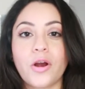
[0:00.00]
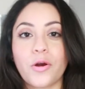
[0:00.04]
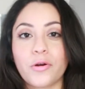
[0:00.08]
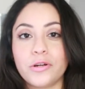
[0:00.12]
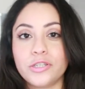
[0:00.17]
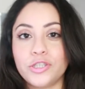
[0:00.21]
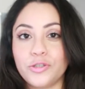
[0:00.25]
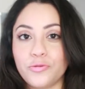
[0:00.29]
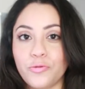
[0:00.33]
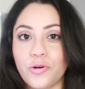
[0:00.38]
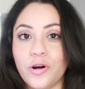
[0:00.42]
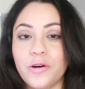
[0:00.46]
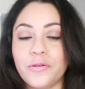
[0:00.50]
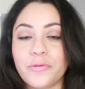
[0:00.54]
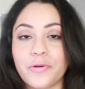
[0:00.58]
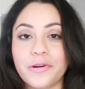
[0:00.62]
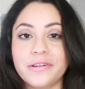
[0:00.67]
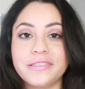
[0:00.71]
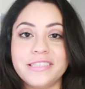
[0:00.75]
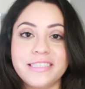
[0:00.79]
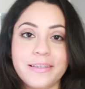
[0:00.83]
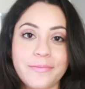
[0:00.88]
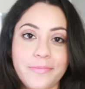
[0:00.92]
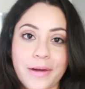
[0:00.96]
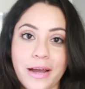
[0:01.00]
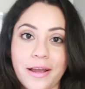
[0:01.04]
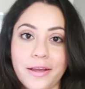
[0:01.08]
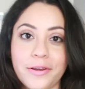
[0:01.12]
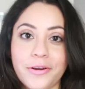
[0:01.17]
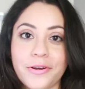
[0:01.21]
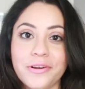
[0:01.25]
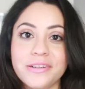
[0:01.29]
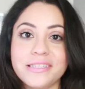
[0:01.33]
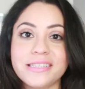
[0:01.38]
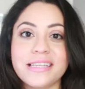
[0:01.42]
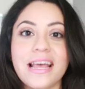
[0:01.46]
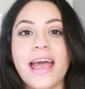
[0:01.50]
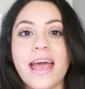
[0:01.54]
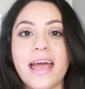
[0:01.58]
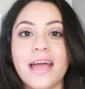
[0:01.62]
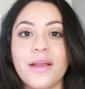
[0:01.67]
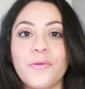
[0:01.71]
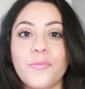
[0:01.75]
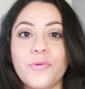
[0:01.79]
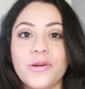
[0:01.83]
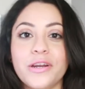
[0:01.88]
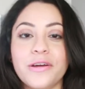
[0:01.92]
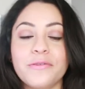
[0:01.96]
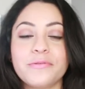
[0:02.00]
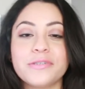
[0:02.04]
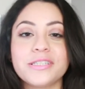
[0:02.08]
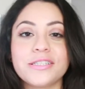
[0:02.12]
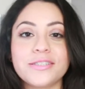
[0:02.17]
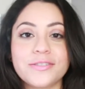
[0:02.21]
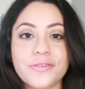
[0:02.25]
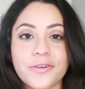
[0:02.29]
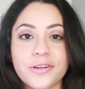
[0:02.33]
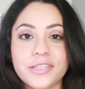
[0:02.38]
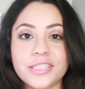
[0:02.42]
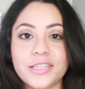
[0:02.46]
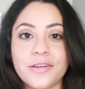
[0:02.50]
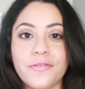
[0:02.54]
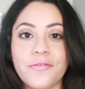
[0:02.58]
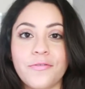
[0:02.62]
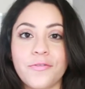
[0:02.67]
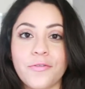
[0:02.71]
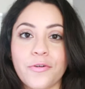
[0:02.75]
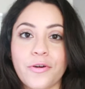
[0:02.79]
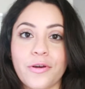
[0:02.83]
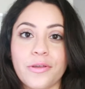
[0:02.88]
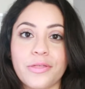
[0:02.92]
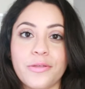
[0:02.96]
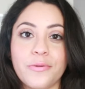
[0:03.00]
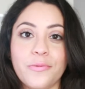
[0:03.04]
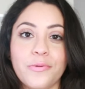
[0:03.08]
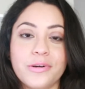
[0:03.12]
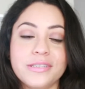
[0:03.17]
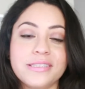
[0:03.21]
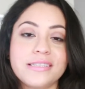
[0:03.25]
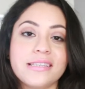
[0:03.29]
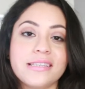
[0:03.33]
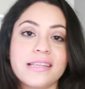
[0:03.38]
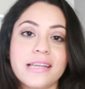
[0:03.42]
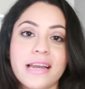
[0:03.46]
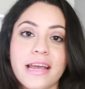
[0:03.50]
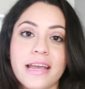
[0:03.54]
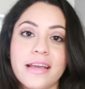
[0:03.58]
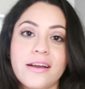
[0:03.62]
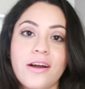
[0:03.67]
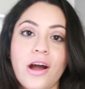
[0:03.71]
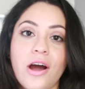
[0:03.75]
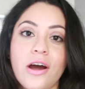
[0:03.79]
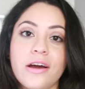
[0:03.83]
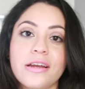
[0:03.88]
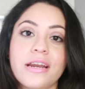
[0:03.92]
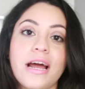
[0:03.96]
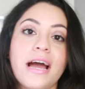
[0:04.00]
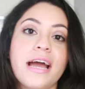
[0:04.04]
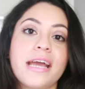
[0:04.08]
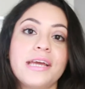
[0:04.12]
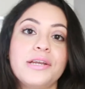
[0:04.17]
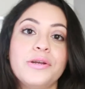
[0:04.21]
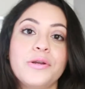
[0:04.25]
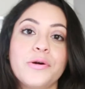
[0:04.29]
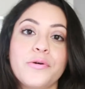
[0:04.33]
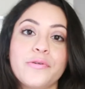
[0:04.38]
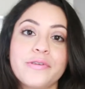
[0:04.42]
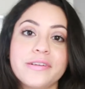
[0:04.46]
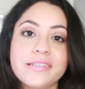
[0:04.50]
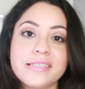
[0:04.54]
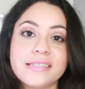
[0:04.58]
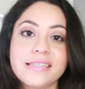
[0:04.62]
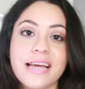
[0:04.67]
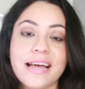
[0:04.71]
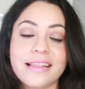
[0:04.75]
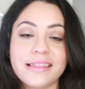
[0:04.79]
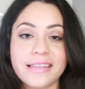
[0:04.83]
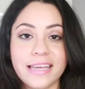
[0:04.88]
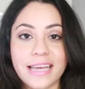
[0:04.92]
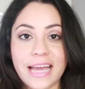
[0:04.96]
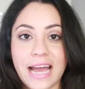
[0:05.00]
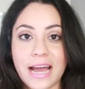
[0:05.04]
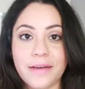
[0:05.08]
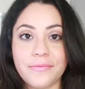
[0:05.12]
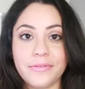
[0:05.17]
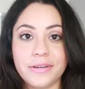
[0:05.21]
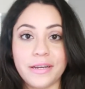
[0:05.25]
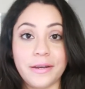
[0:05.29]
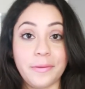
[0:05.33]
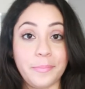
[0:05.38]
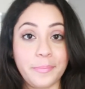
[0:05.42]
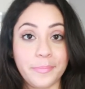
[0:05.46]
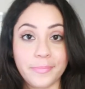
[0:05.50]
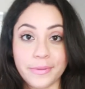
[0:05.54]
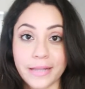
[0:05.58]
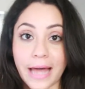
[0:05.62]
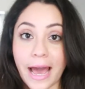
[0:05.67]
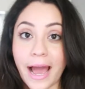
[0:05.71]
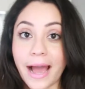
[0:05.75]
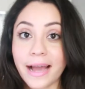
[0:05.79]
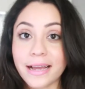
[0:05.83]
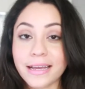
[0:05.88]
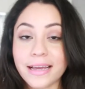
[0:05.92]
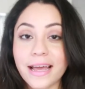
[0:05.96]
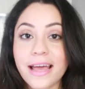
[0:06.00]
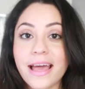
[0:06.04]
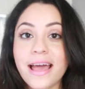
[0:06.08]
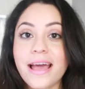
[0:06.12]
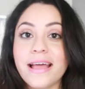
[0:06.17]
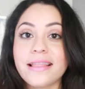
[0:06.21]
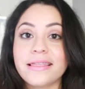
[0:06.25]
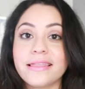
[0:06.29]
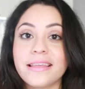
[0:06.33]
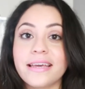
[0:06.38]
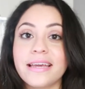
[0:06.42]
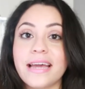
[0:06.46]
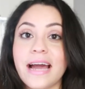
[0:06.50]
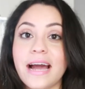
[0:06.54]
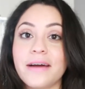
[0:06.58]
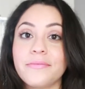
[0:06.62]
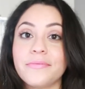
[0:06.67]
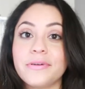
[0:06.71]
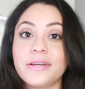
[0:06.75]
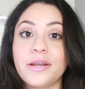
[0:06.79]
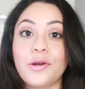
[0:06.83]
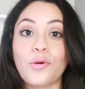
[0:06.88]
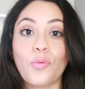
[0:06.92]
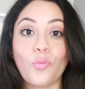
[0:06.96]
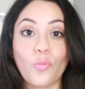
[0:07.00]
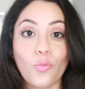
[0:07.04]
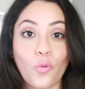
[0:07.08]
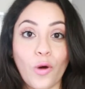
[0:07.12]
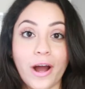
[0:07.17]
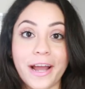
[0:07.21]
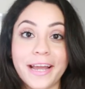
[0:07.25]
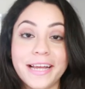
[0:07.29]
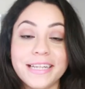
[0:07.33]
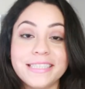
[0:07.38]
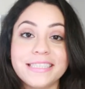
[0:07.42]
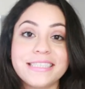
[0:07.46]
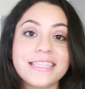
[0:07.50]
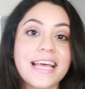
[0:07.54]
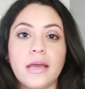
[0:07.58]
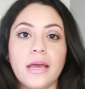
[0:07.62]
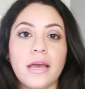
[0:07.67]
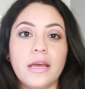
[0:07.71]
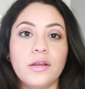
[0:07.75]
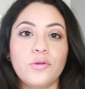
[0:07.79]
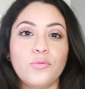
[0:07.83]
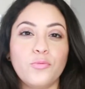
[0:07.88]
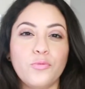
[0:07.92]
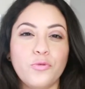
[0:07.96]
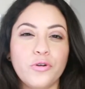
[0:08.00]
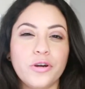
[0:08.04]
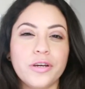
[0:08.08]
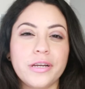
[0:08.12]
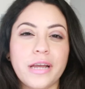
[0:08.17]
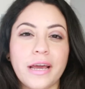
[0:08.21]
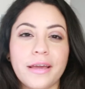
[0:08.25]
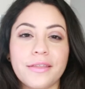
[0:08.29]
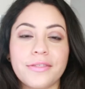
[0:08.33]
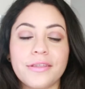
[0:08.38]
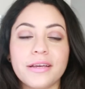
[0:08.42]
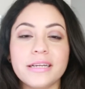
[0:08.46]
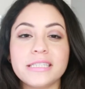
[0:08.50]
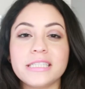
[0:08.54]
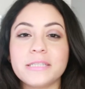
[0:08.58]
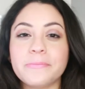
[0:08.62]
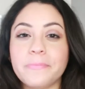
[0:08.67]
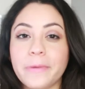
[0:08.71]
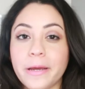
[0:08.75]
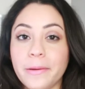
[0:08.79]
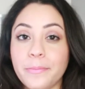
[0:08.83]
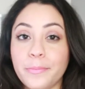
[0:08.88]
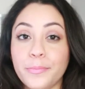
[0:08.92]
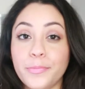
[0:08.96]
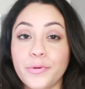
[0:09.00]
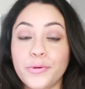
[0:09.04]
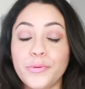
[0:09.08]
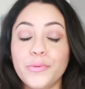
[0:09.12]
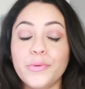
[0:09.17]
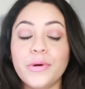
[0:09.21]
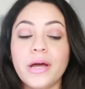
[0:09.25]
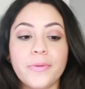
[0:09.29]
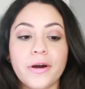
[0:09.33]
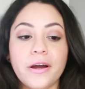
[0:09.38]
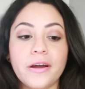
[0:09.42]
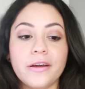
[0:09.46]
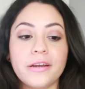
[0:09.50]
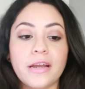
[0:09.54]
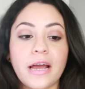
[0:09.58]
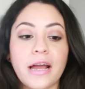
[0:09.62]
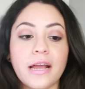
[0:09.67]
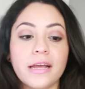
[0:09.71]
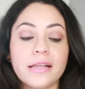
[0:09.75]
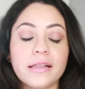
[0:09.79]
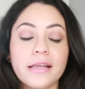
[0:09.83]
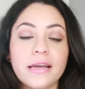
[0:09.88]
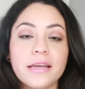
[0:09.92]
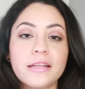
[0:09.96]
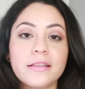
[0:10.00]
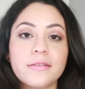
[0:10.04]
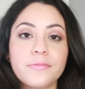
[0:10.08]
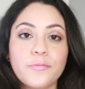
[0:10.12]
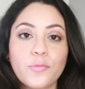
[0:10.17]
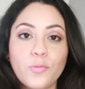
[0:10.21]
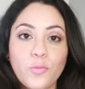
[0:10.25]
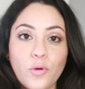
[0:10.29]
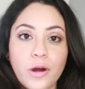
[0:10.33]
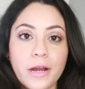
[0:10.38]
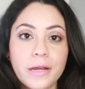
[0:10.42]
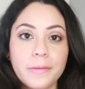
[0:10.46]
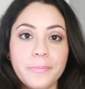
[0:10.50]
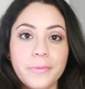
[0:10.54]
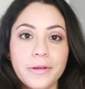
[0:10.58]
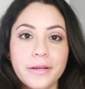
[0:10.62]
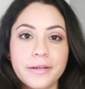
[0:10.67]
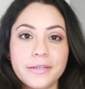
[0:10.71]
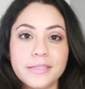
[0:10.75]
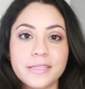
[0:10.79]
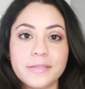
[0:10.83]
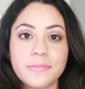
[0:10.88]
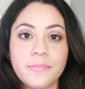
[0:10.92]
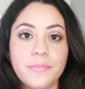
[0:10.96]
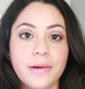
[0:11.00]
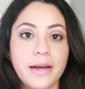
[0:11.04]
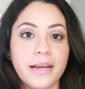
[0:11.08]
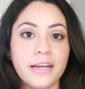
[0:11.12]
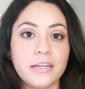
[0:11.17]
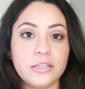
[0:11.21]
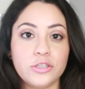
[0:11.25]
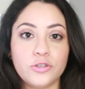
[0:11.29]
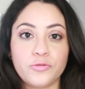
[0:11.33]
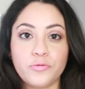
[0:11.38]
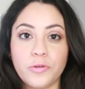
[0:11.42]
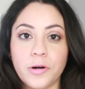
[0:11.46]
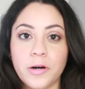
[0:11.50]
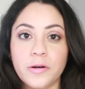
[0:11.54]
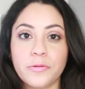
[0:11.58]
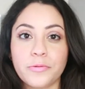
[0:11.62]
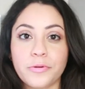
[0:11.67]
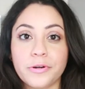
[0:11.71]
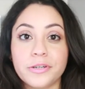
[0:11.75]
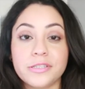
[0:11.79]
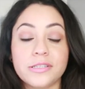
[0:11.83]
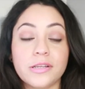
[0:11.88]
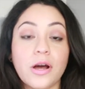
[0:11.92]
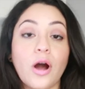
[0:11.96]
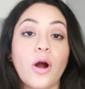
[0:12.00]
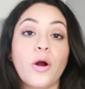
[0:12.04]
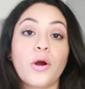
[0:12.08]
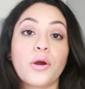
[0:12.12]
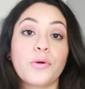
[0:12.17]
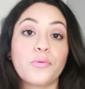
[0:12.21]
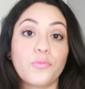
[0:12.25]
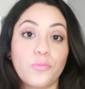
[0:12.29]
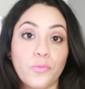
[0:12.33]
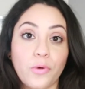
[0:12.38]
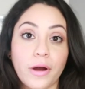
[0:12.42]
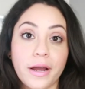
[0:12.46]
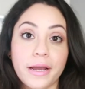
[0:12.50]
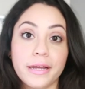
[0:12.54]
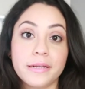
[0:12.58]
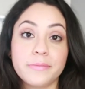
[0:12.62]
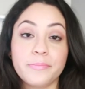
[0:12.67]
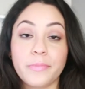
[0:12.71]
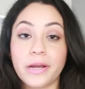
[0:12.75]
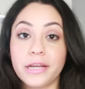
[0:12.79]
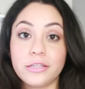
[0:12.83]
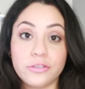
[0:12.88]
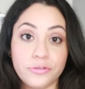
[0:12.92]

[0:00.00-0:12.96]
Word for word: are drawer dividers. And when I was searching for the ones that I got, I noticed that they have it in black, they have it in white and wood. I think it's bamboo, but I like white because my drawers are white, my